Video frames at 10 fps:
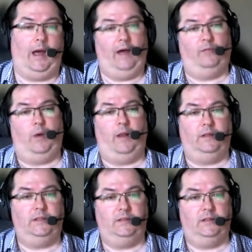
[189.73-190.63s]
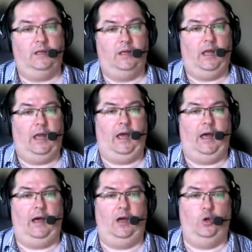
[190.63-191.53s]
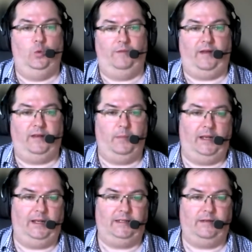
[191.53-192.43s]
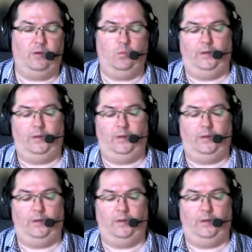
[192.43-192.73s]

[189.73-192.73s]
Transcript: half brothers uh, who were fundamentally different.